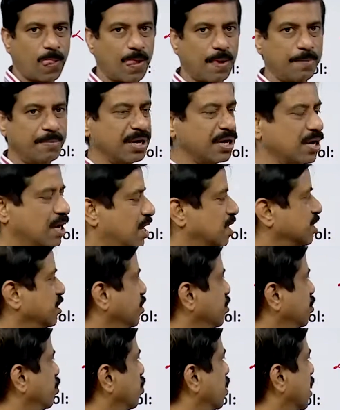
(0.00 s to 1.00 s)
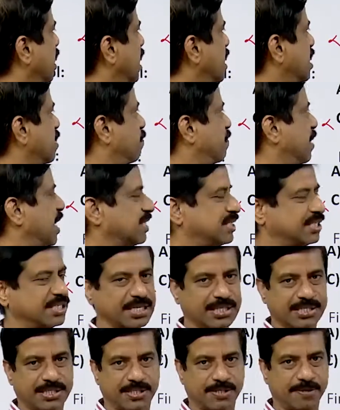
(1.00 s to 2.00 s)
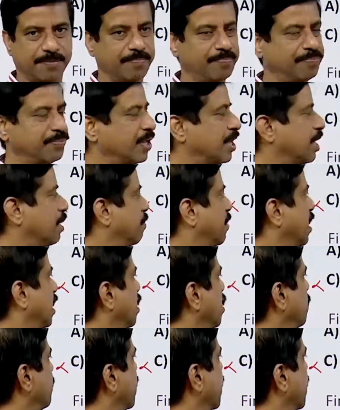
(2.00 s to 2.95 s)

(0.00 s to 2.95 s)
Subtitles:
because you should get plus 6, but you will be